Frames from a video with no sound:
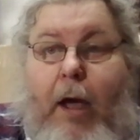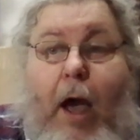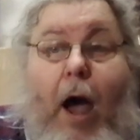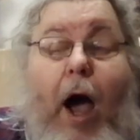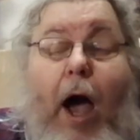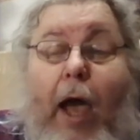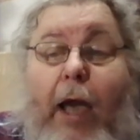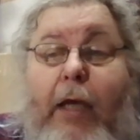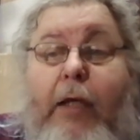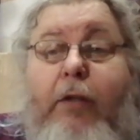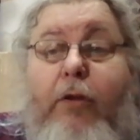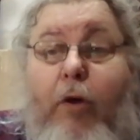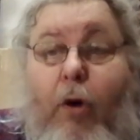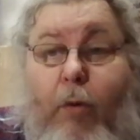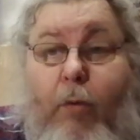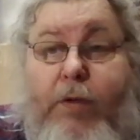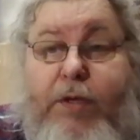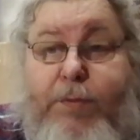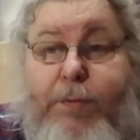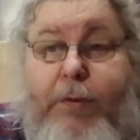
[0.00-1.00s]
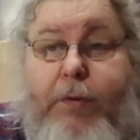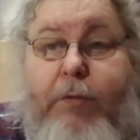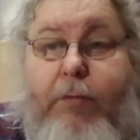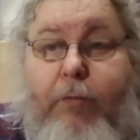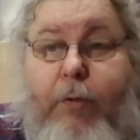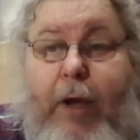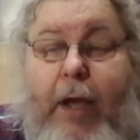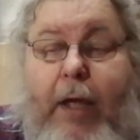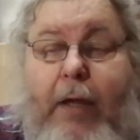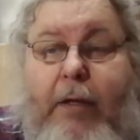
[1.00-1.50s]
I know it's been
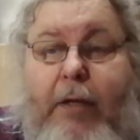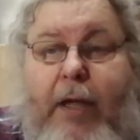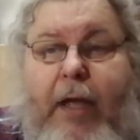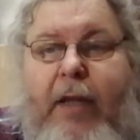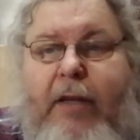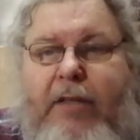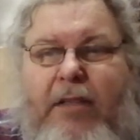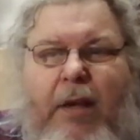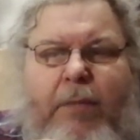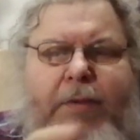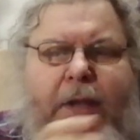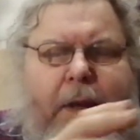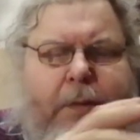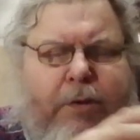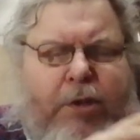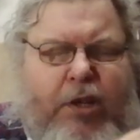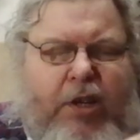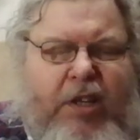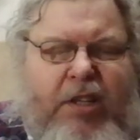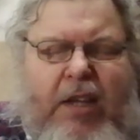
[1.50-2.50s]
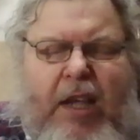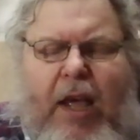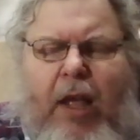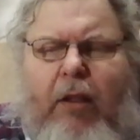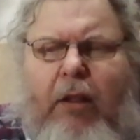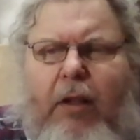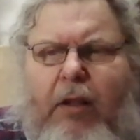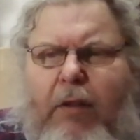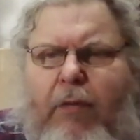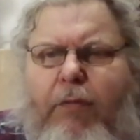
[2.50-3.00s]
read, and sometimes you can
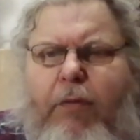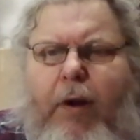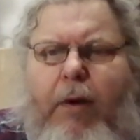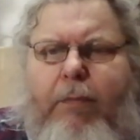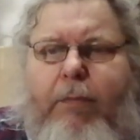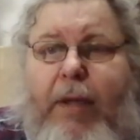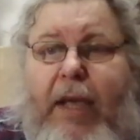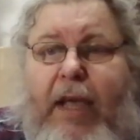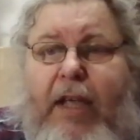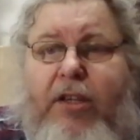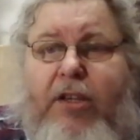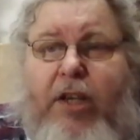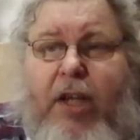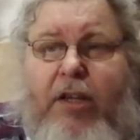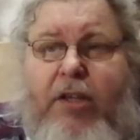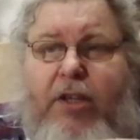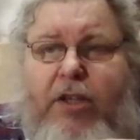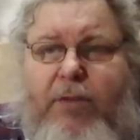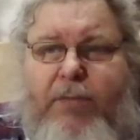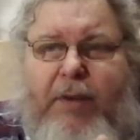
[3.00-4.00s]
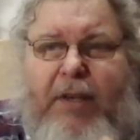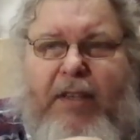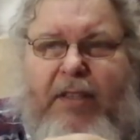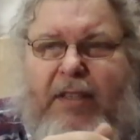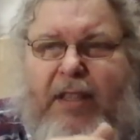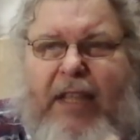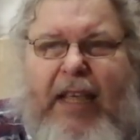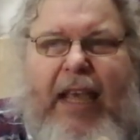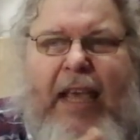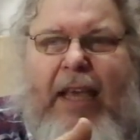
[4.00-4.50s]
tell on the front page edges because
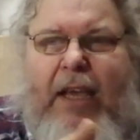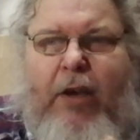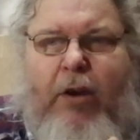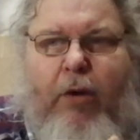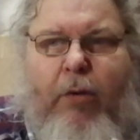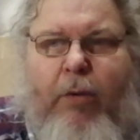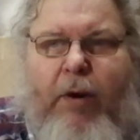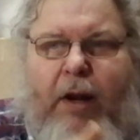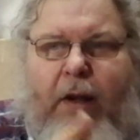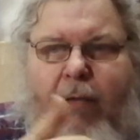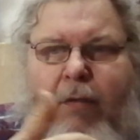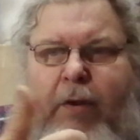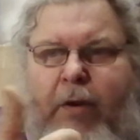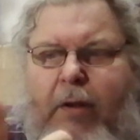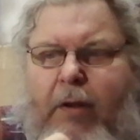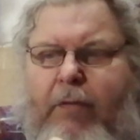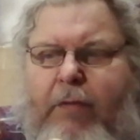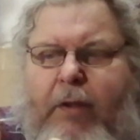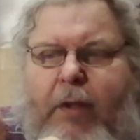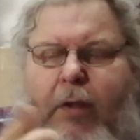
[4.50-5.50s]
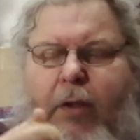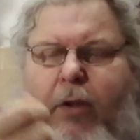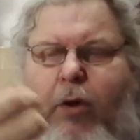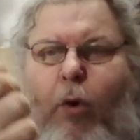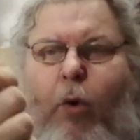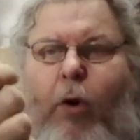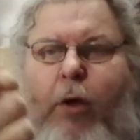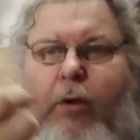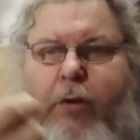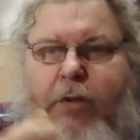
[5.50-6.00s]
the ink or whatever, the
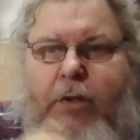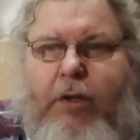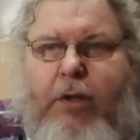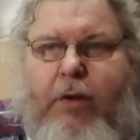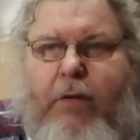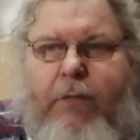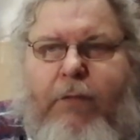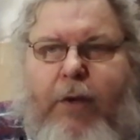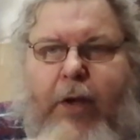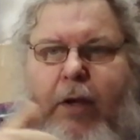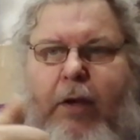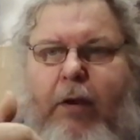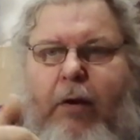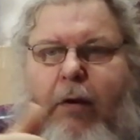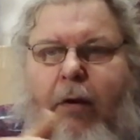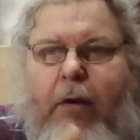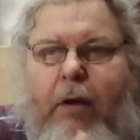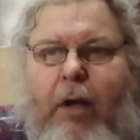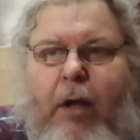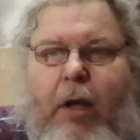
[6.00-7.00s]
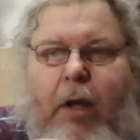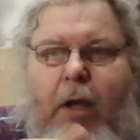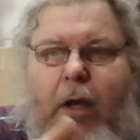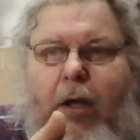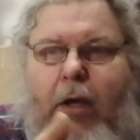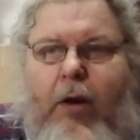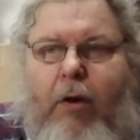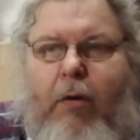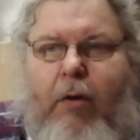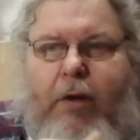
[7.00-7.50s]
oils on your finger,
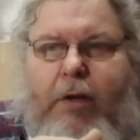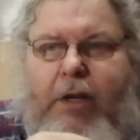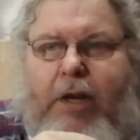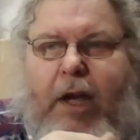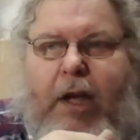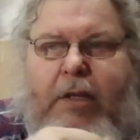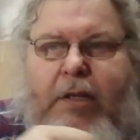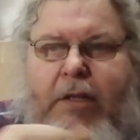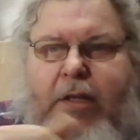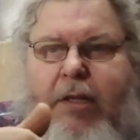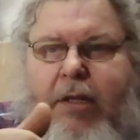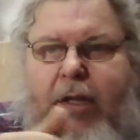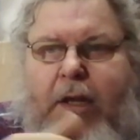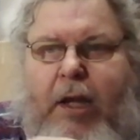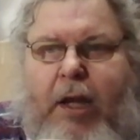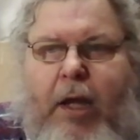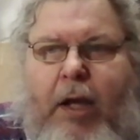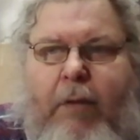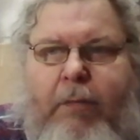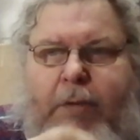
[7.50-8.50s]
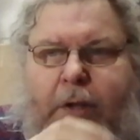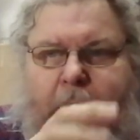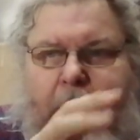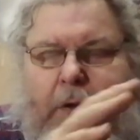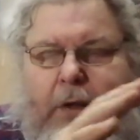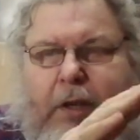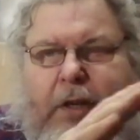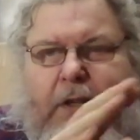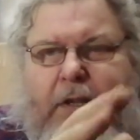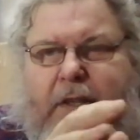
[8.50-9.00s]
you know, or dust. Um, you know,
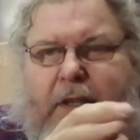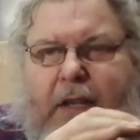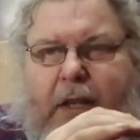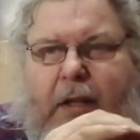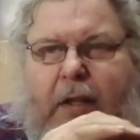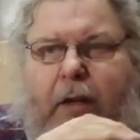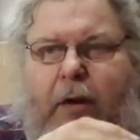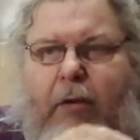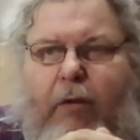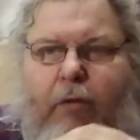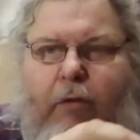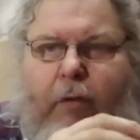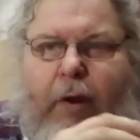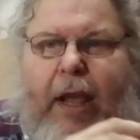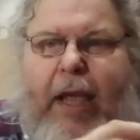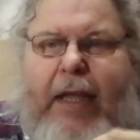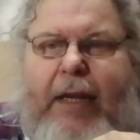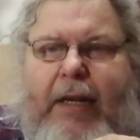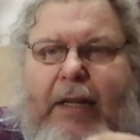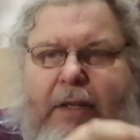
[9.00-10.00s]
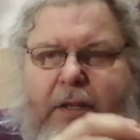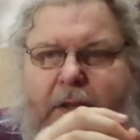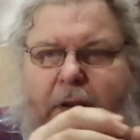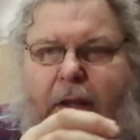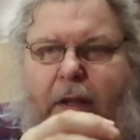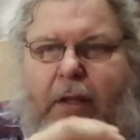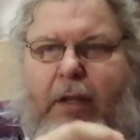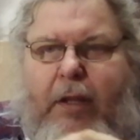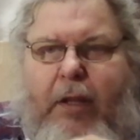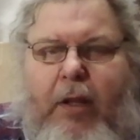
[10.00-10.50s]
you can see a little grayness
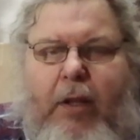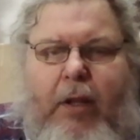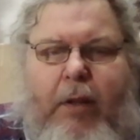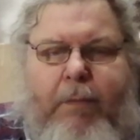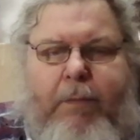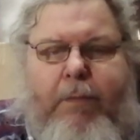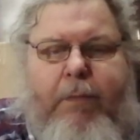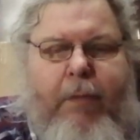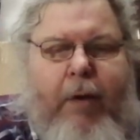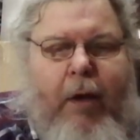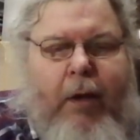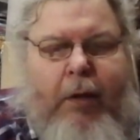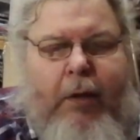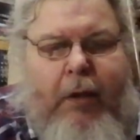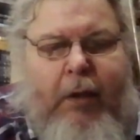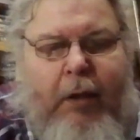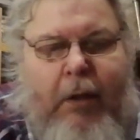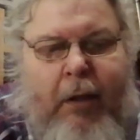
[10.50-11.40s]
on the on the on